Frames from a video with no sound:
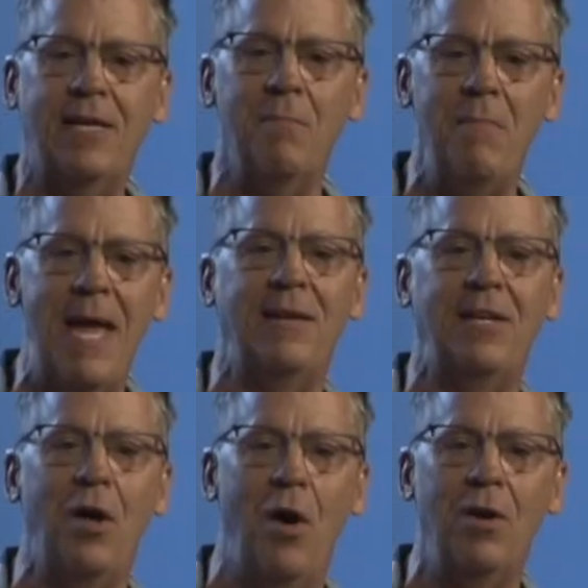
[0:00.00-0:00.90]
commanded
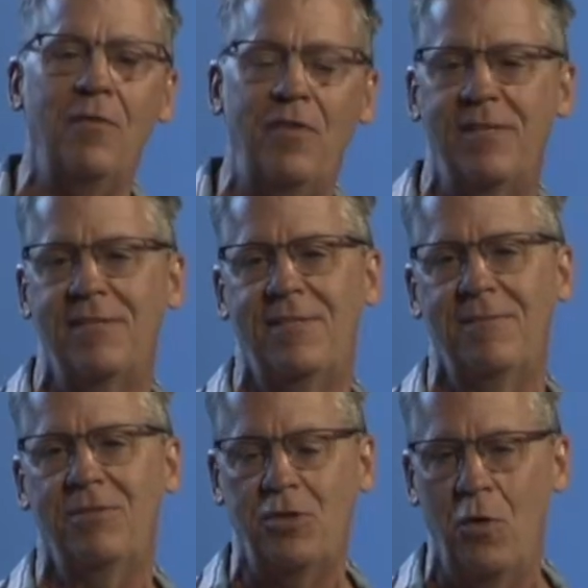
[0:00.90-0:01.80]
all of his
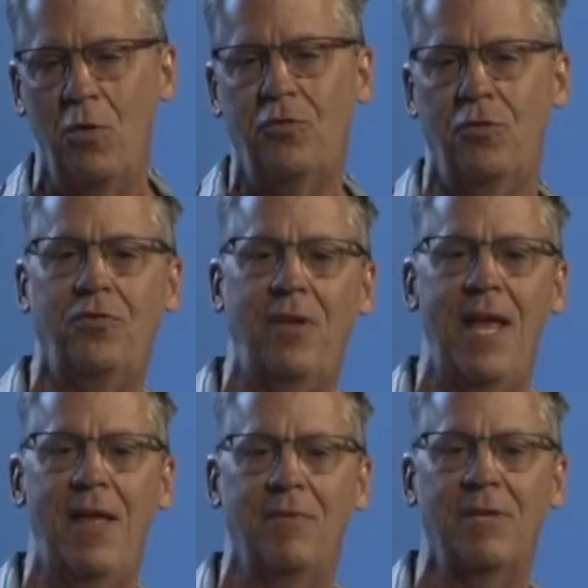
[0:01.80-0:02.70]
soldiers
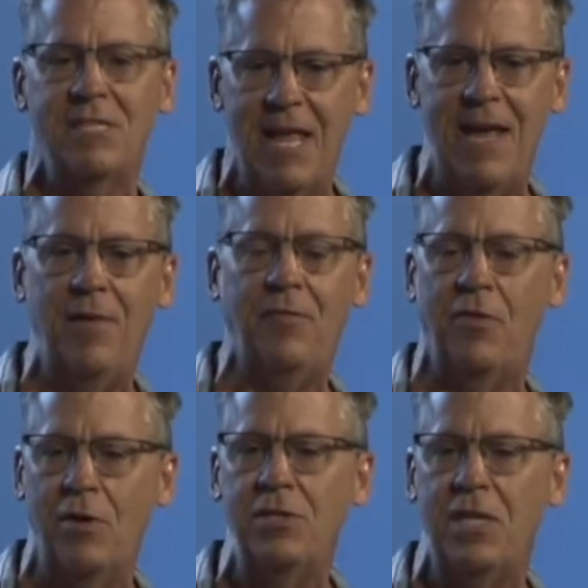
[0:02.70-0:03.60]
and the slaves and
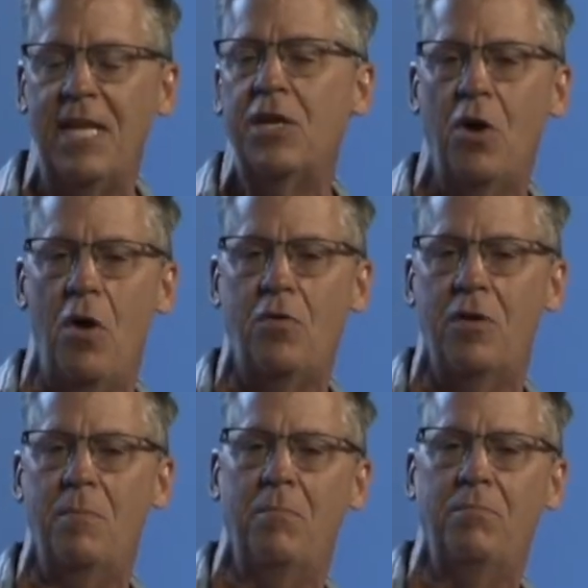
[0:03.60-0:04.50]
those that he had conquered
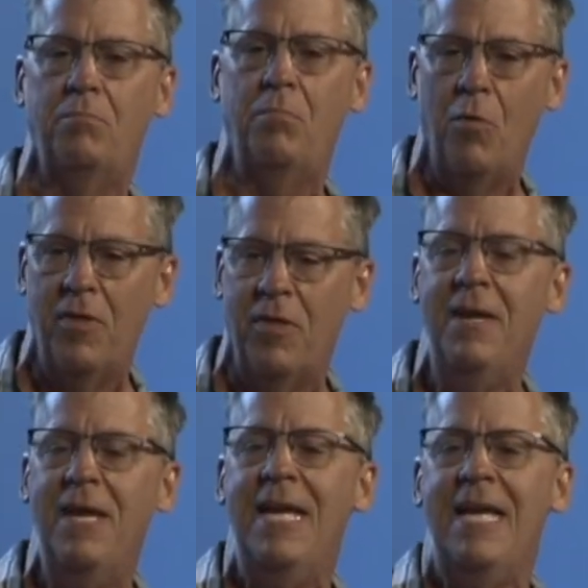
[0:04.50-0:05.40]
and brought with
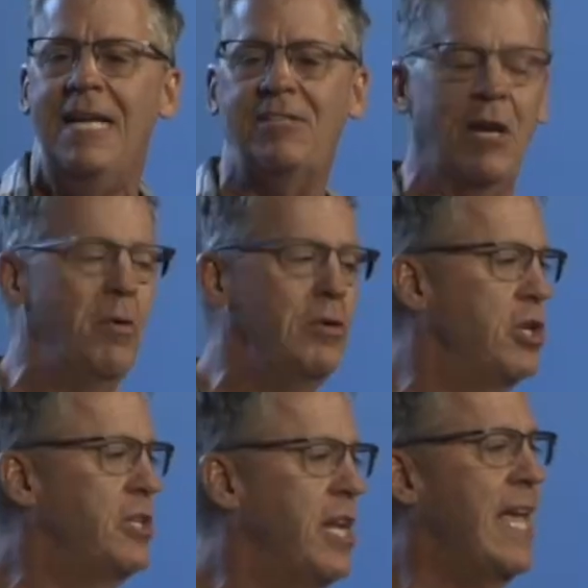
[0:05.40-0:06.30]
him. He said, I want
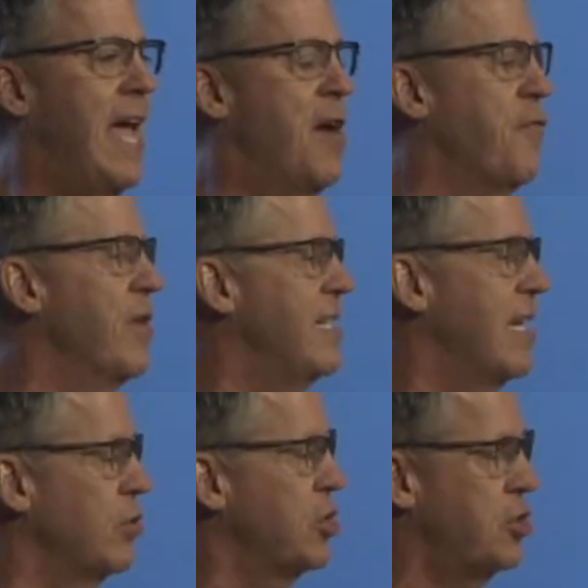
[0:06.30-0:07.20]
you to take every
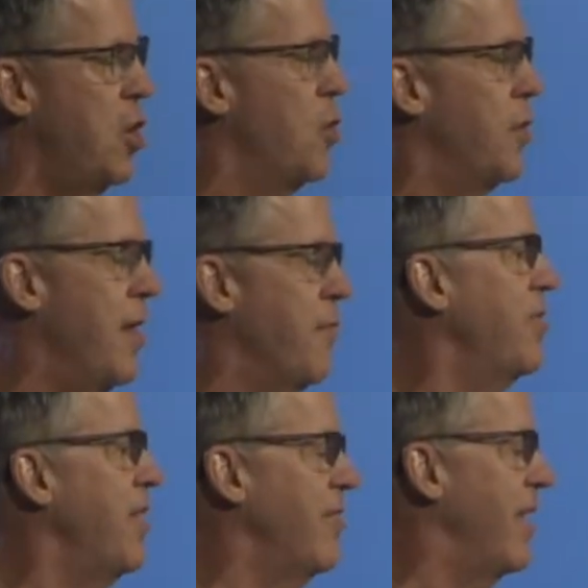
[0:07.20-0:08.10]
single stone,
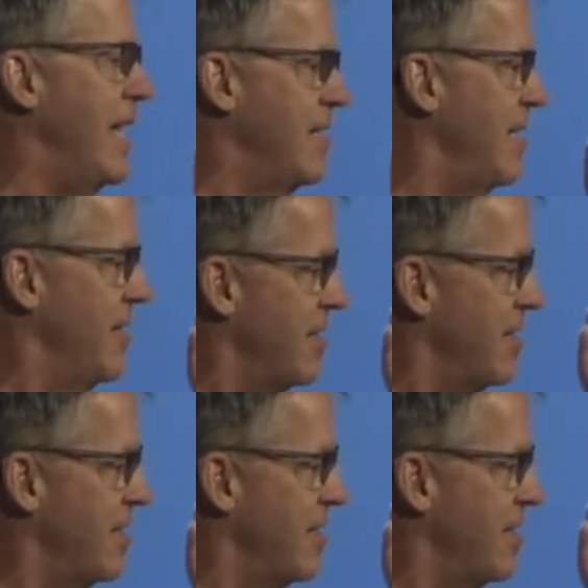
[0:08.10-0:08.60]
everything that is in